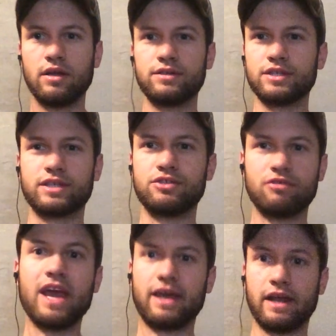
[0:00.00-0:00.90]
just because you
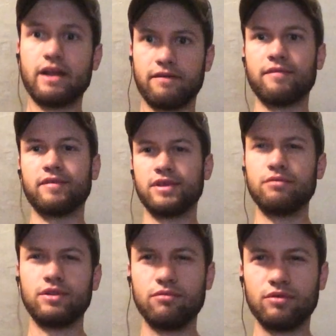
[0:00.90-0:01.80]
can't get enough of it.
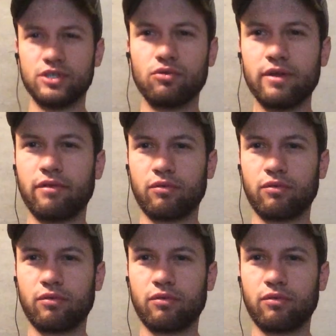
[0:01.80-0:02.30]
You enjoy the